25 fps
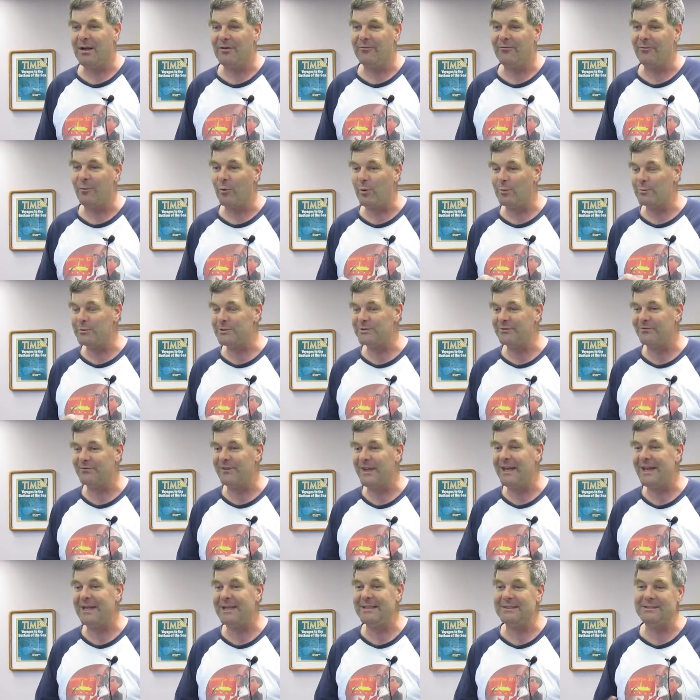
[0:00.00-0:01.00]
forms
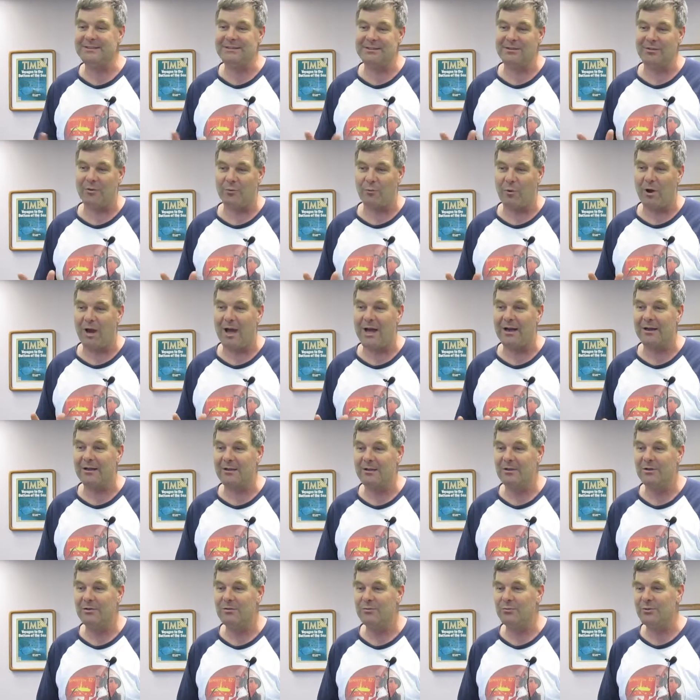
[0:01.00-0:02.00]
veins in the rock,
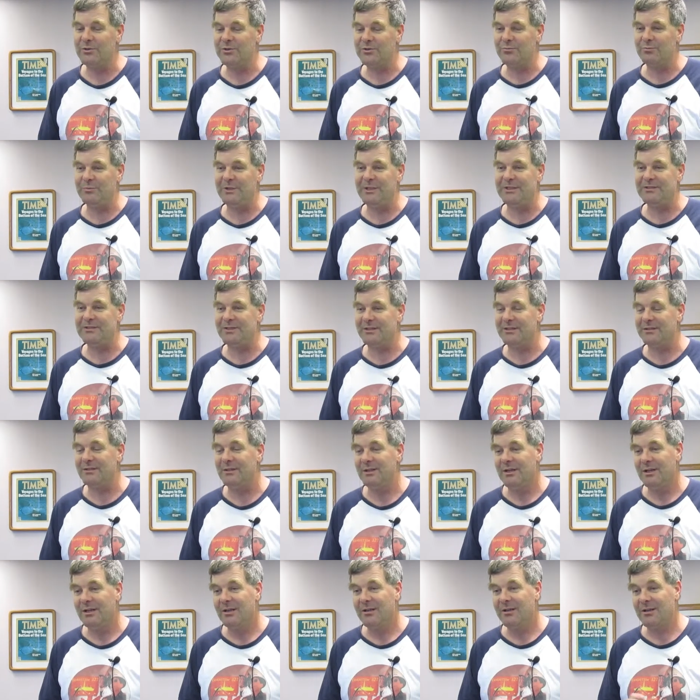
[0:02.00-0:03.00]
which means it
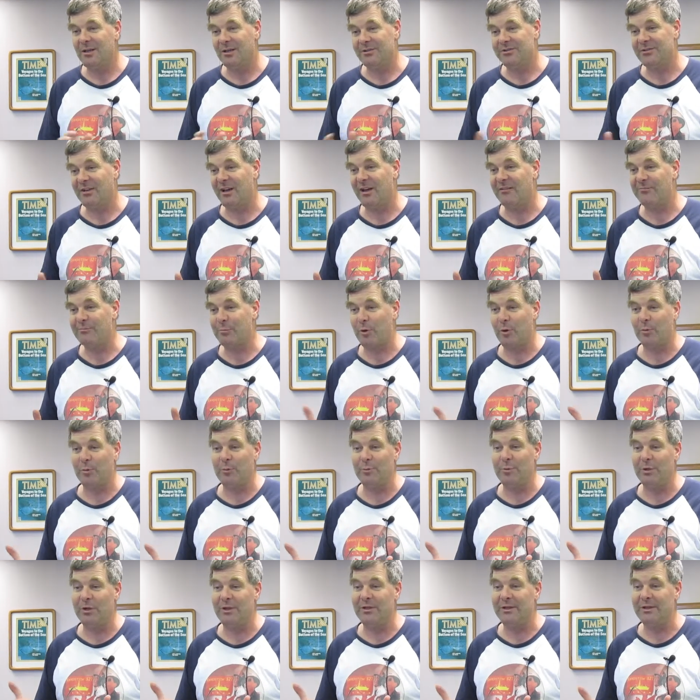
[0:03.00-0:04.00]
cuts off
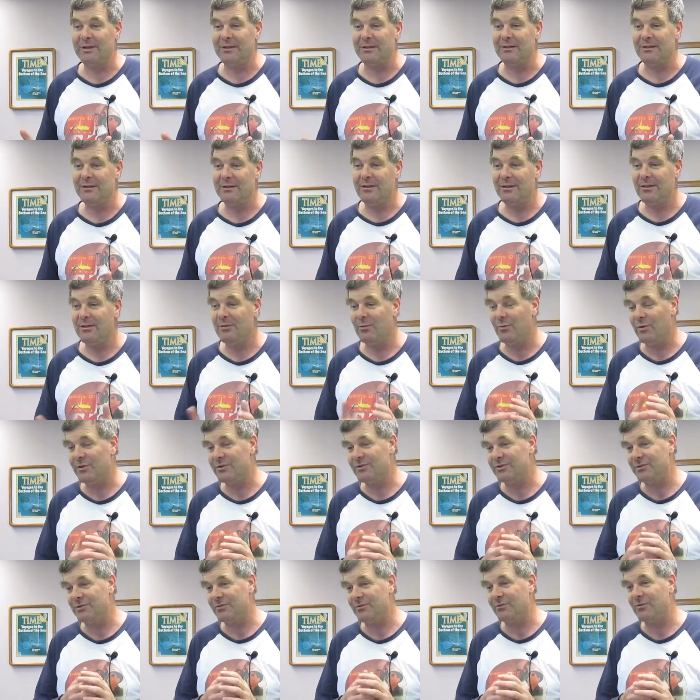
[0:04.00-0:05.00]
permeability.
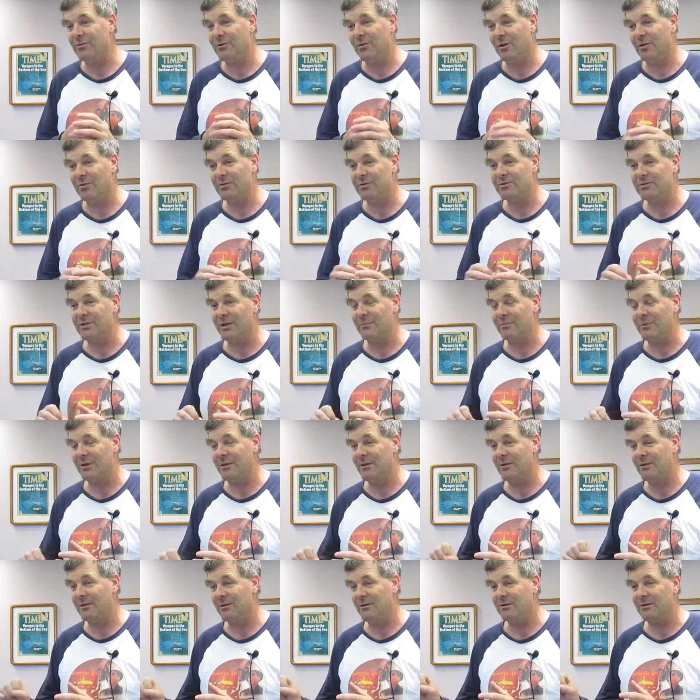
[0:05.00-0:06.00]
Once you close up the
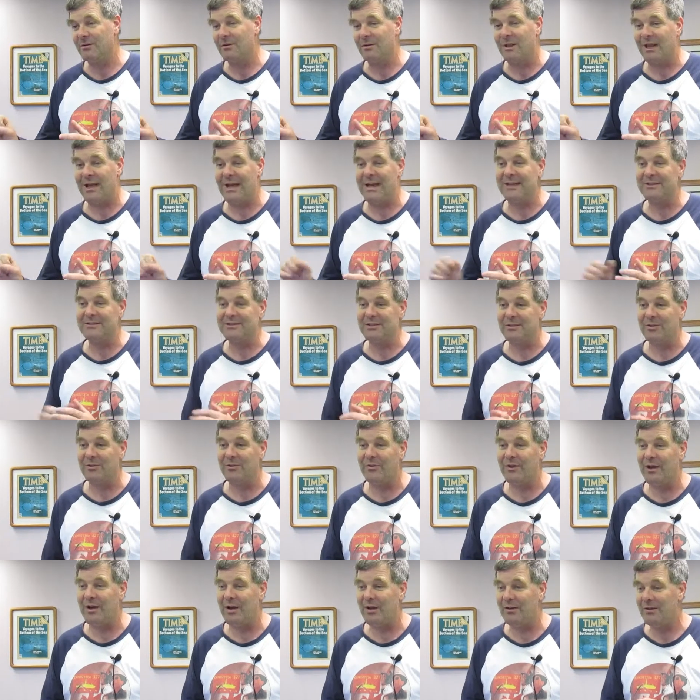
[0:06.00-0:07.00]
little clogs here
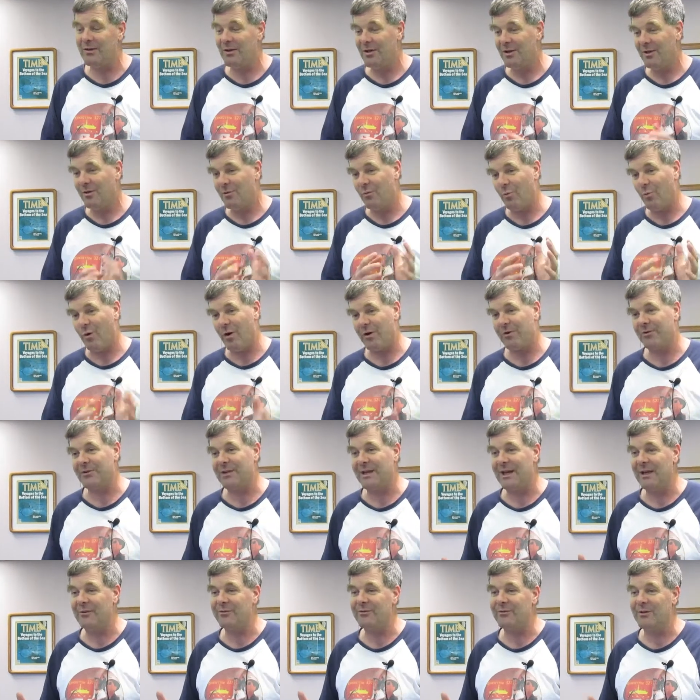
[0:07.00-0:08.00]
and there, water
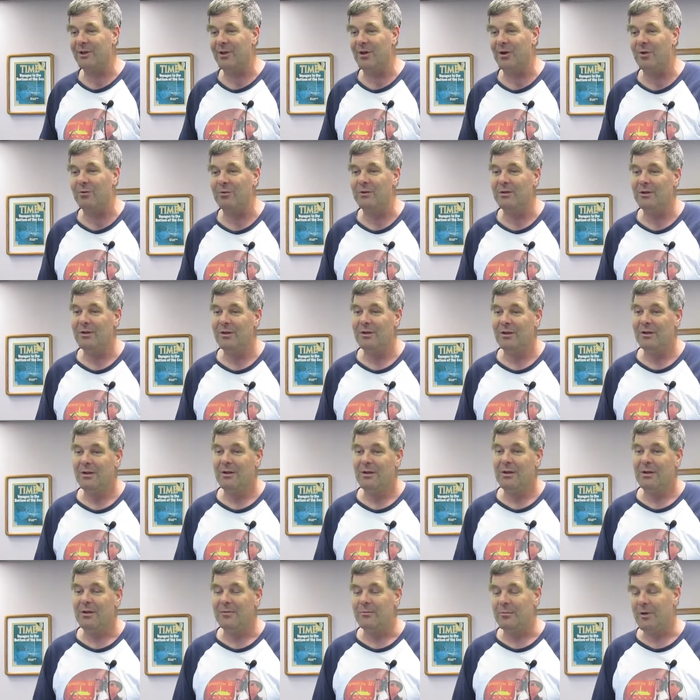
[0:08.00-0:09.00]
can't flow.
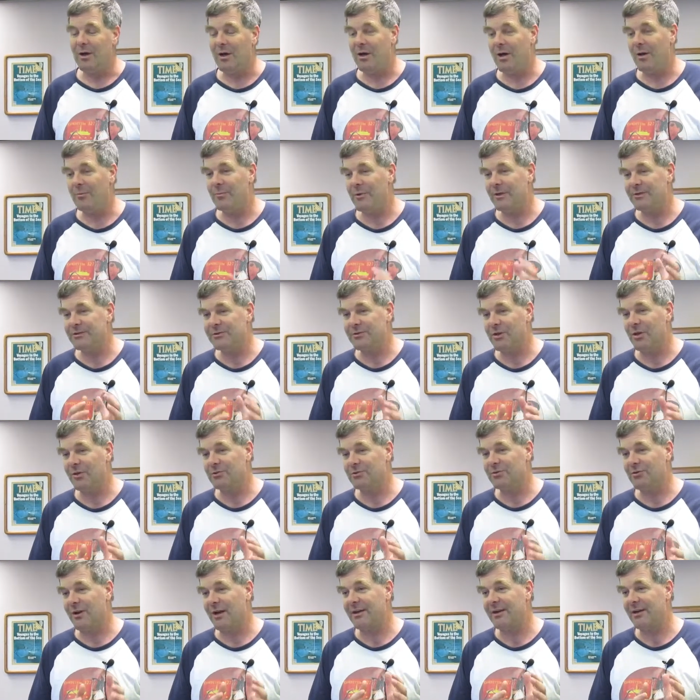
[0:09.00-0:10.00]
And so
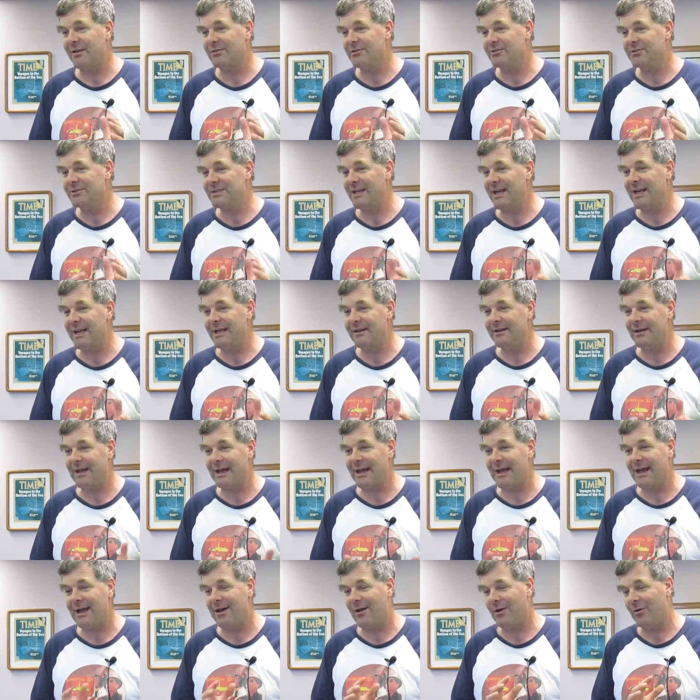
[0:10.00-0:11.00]
trying to understand
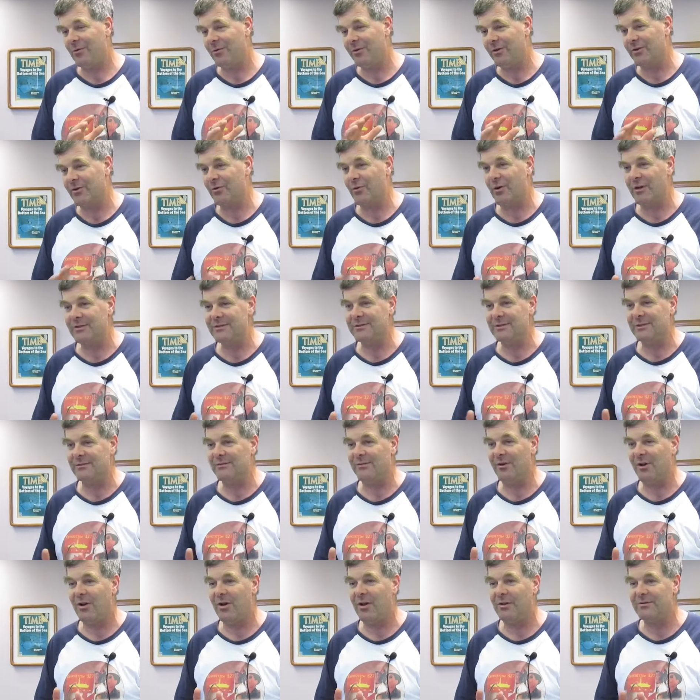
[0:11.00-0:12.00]
how the crust
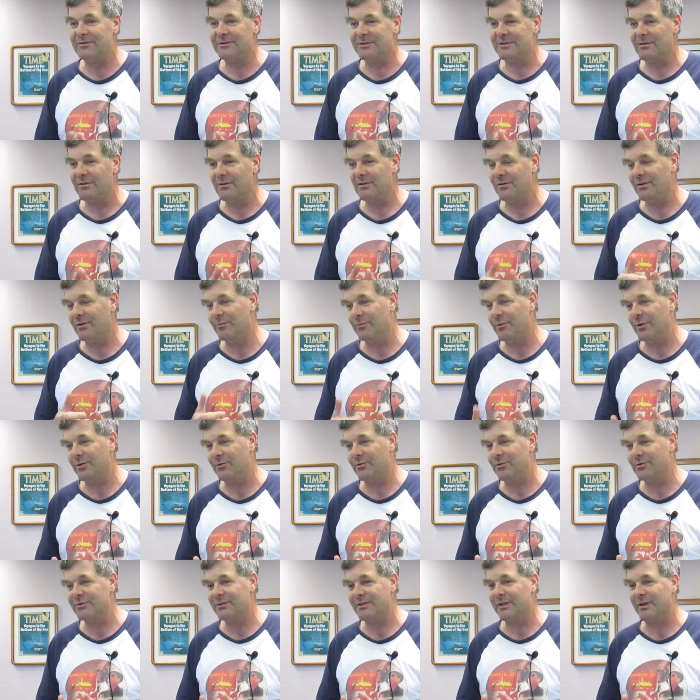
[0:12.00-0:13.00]
evolves, the
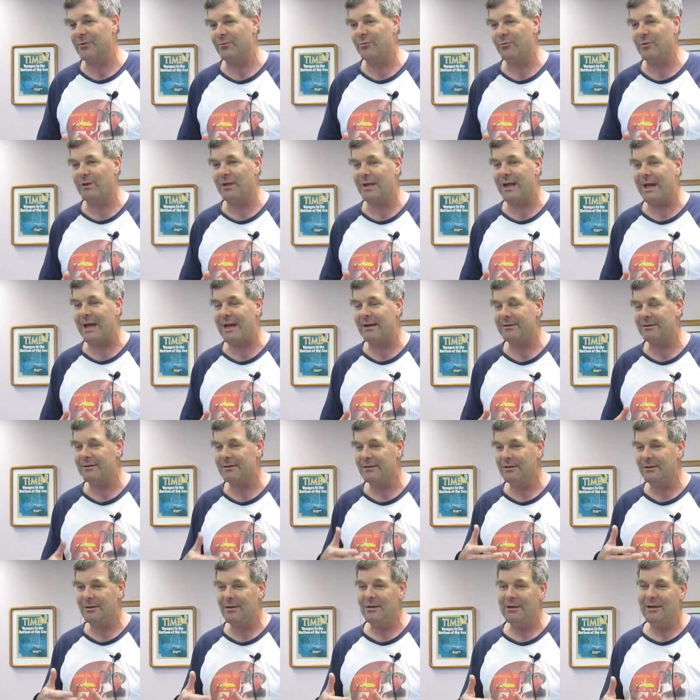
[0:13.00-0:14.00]
minerals that react,
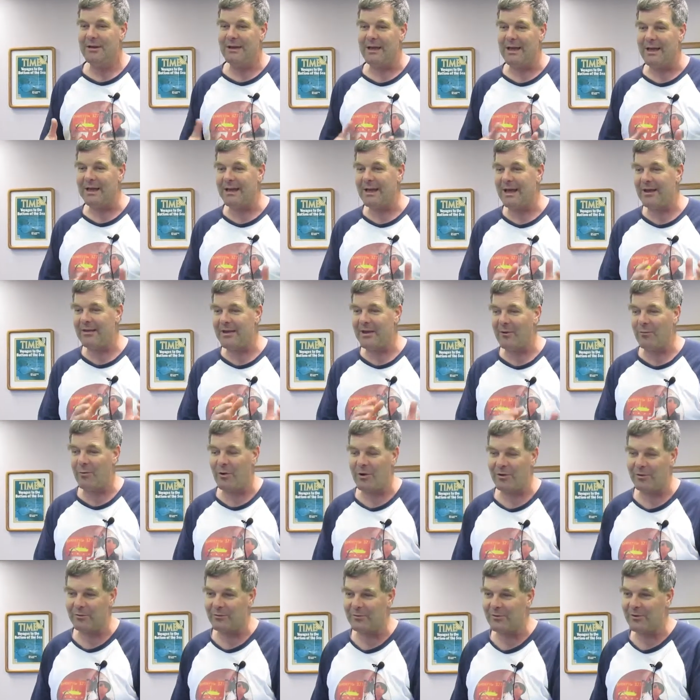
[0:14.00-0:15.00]
and how that
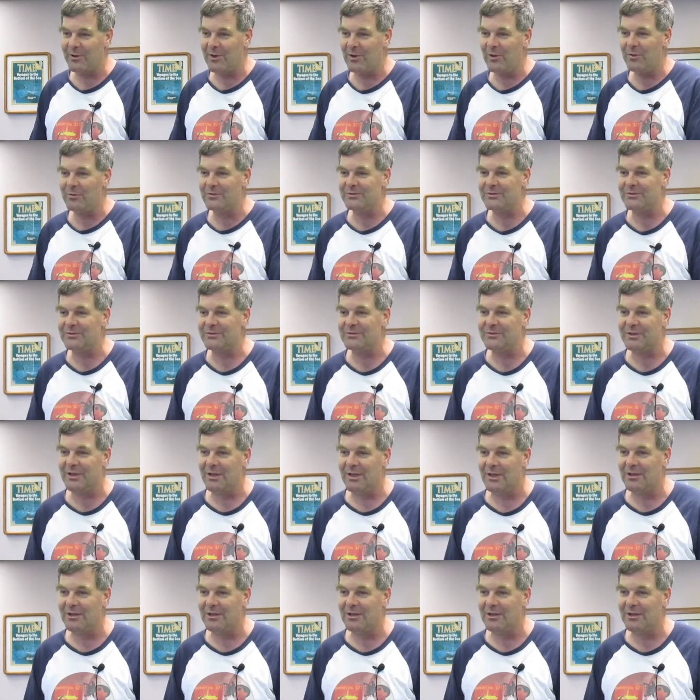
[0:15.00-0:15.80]
water flows is